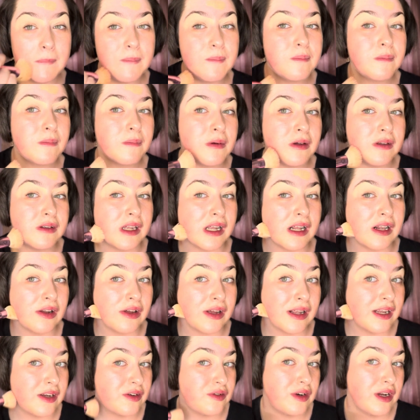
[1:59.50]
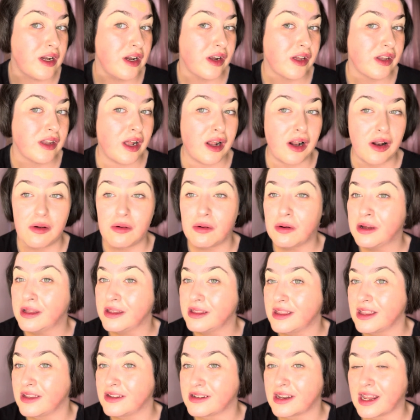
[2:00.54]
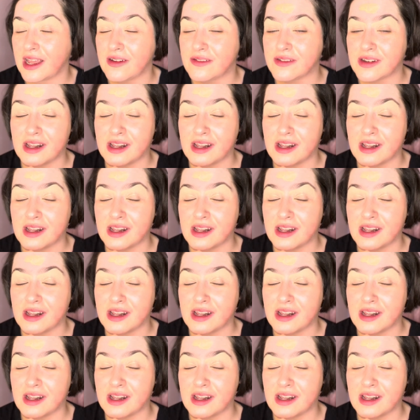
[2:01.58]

Because like literally look at the glow this gives.